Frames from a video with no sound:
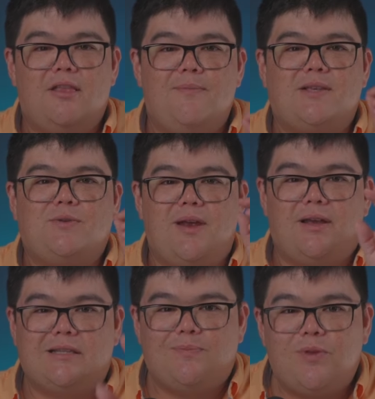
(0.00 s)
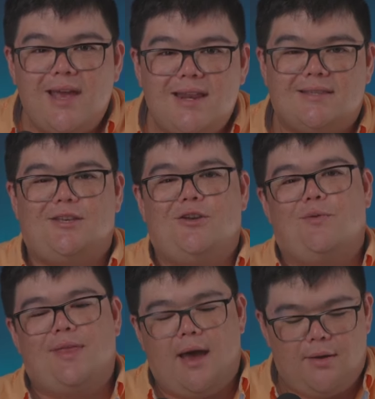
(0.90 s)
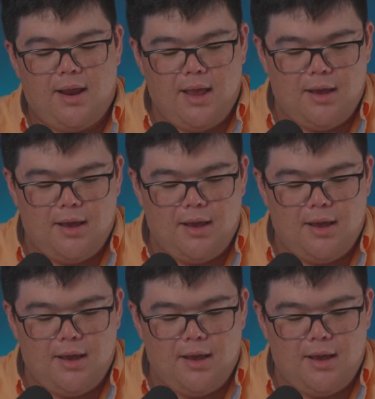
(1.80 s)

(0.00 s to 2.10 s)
the best way to explain it to you without